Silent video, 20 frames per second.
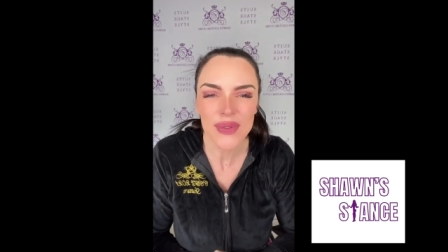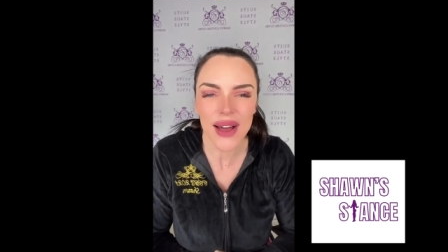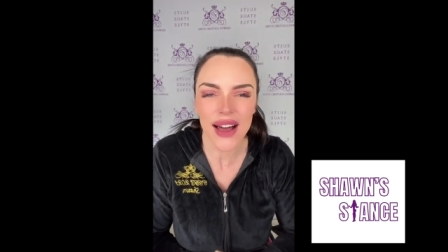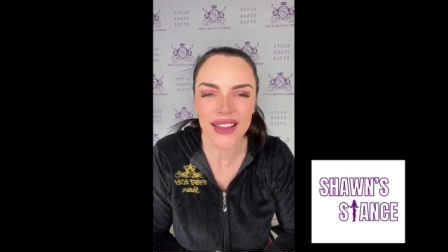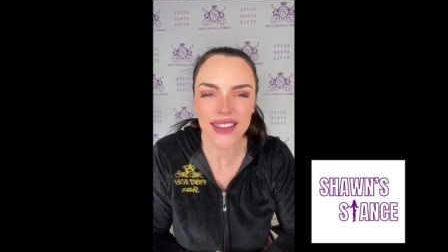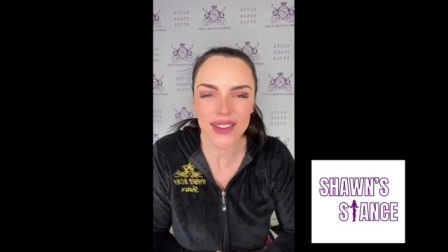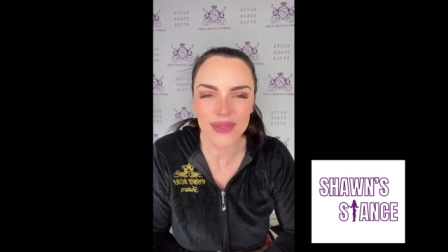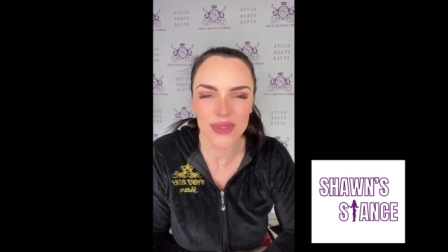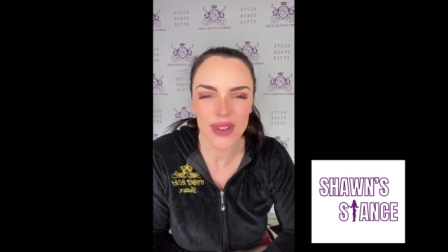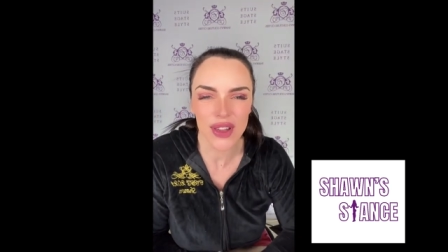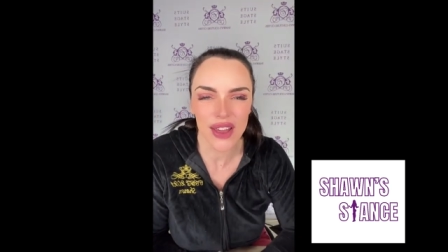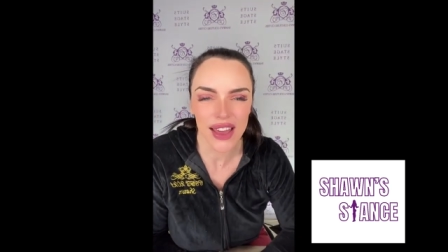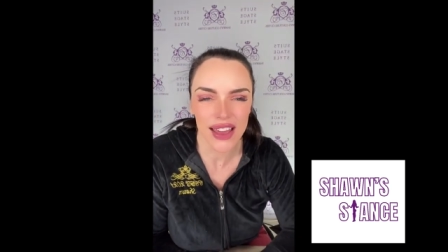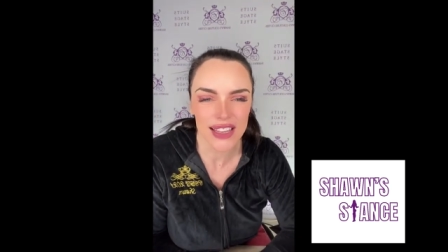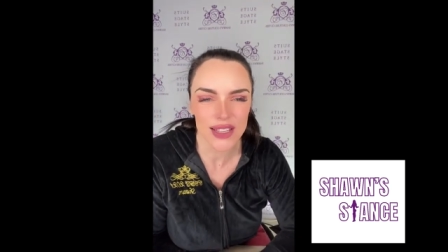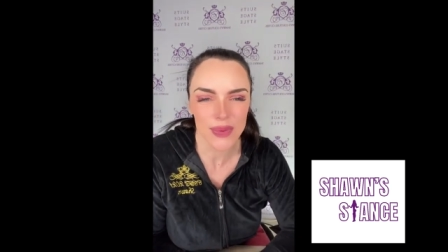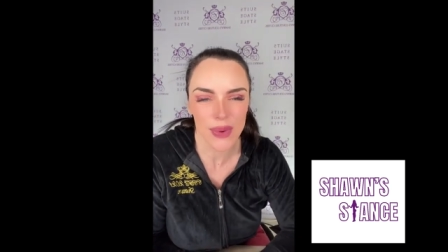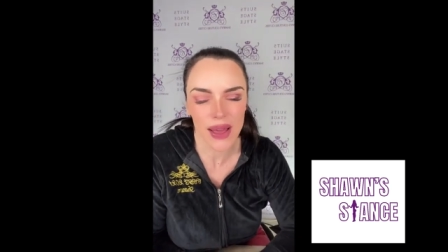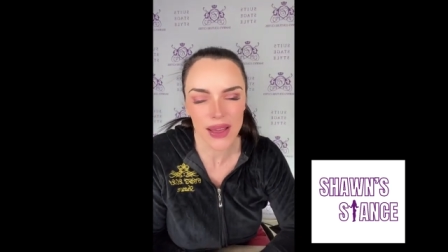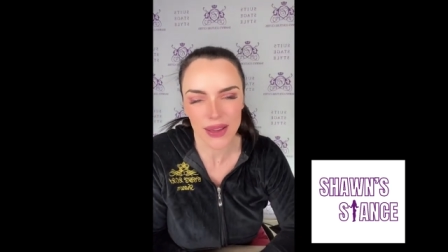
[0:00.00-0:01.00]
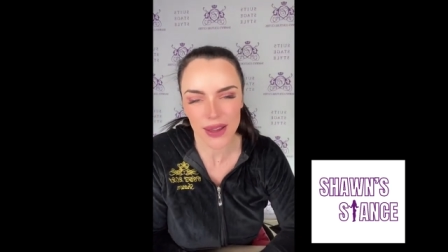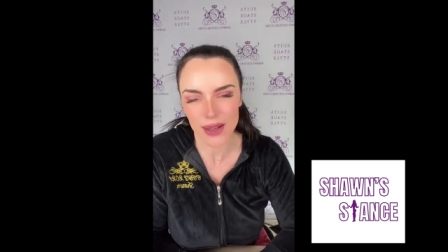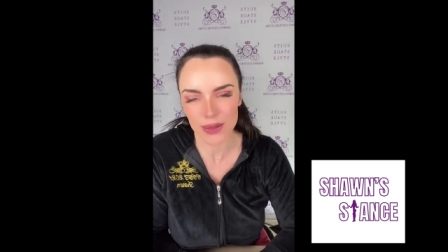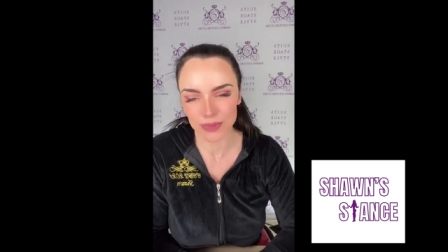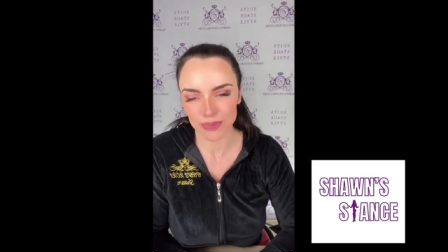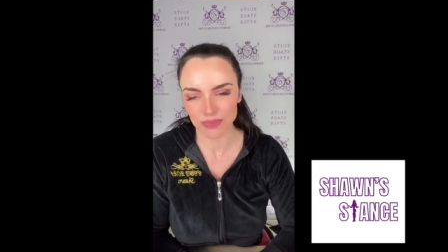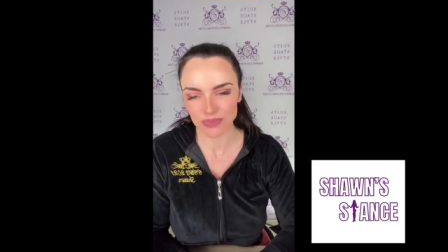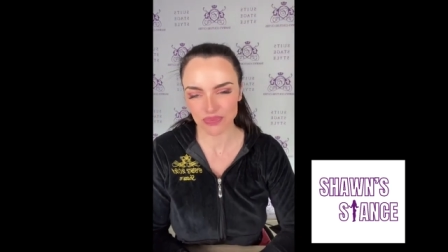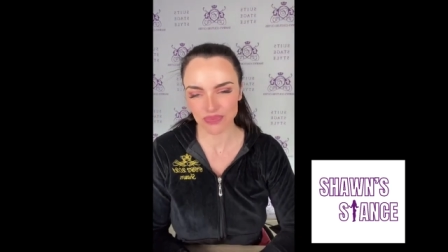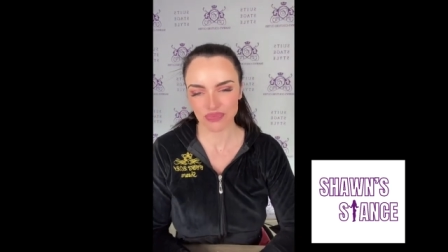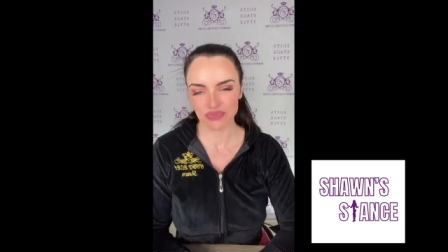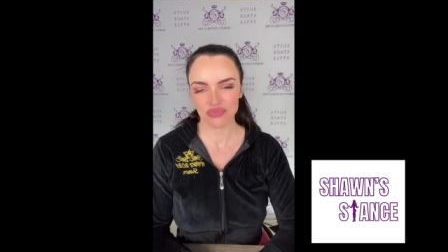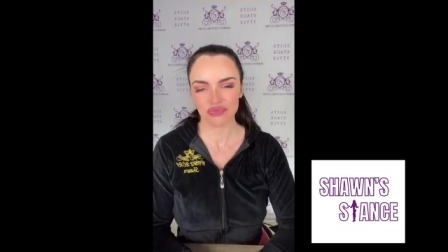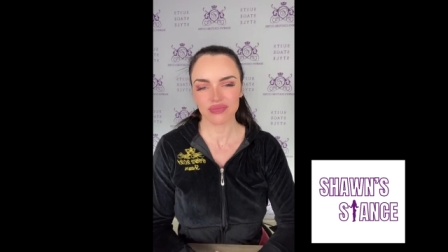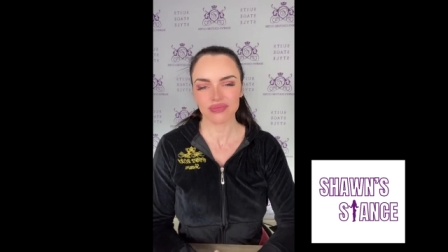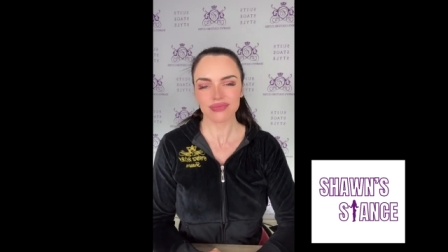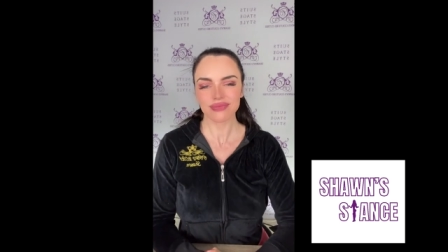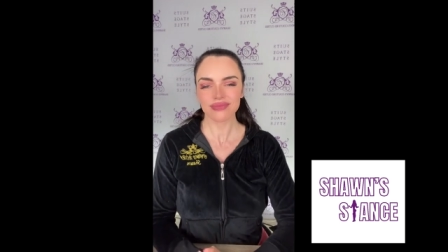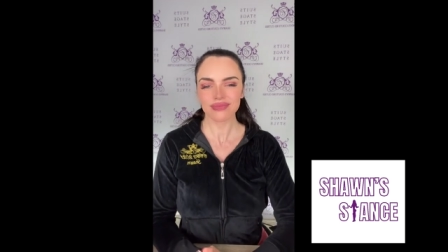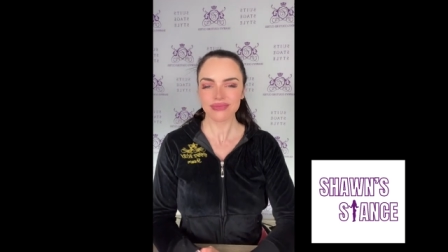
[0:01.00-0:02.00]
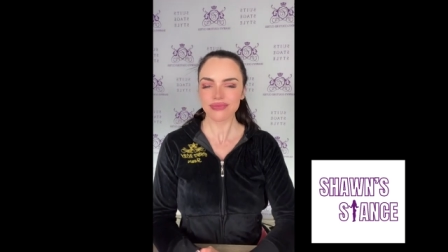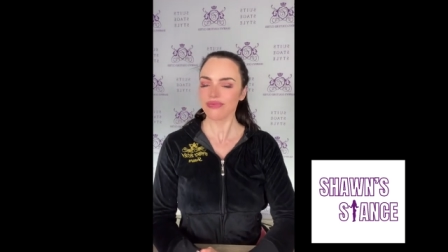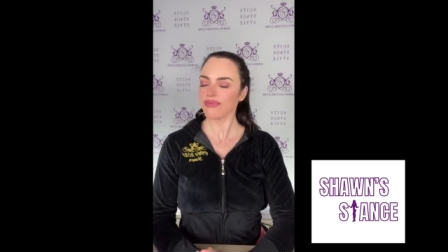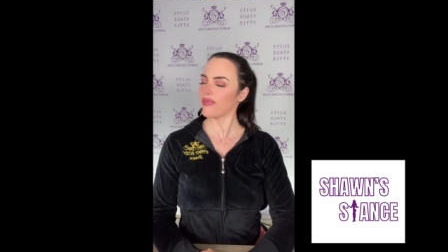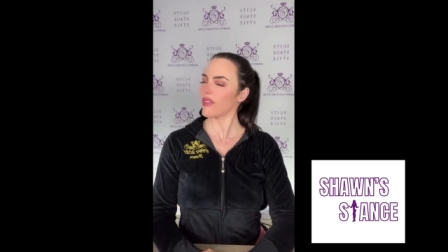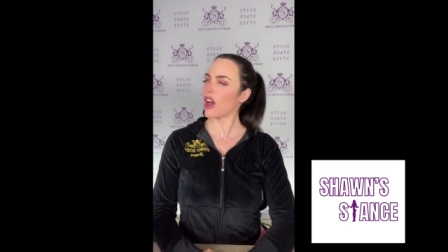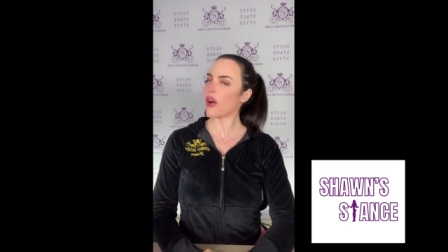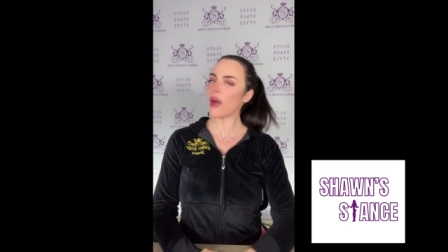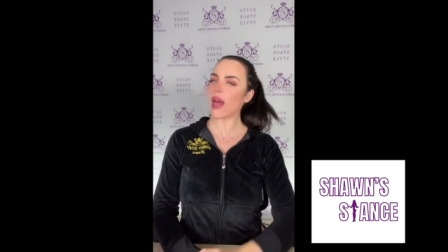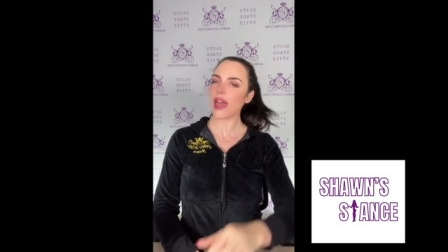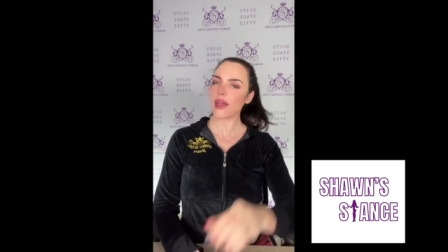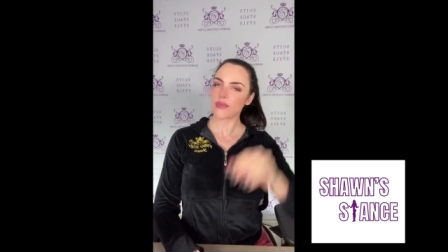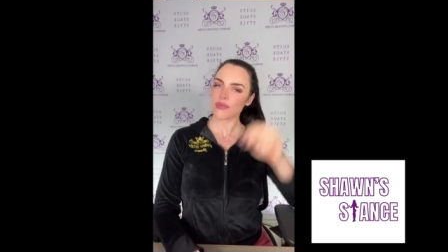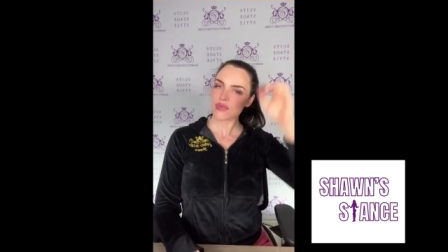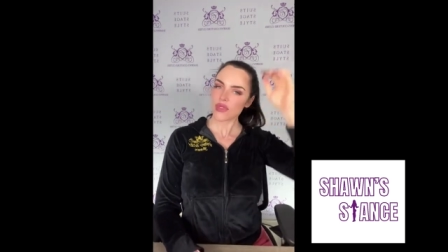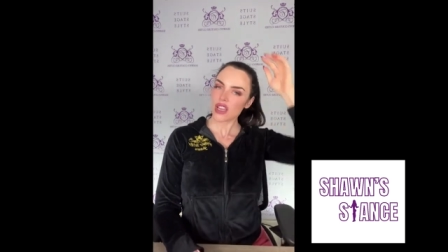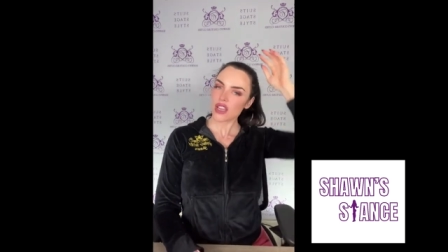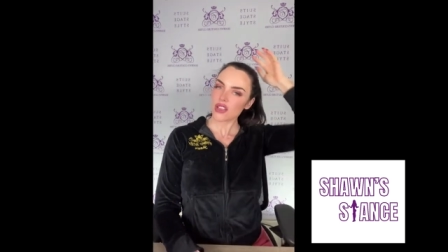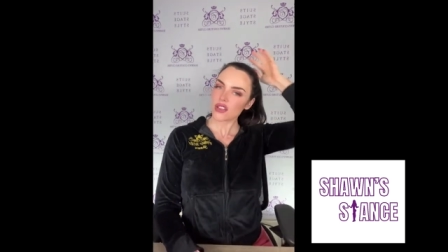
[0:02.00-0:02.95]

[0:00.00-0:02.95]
Welcome, you guys. Welcome. Okay,